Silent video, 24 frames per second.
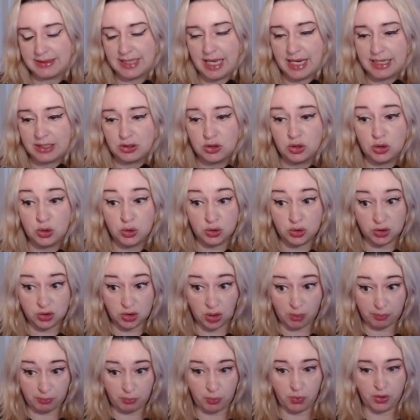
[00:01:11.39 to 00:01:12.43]
deck to
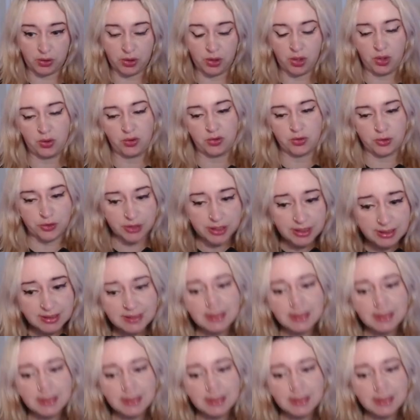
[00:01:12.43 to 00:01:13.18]
top 100.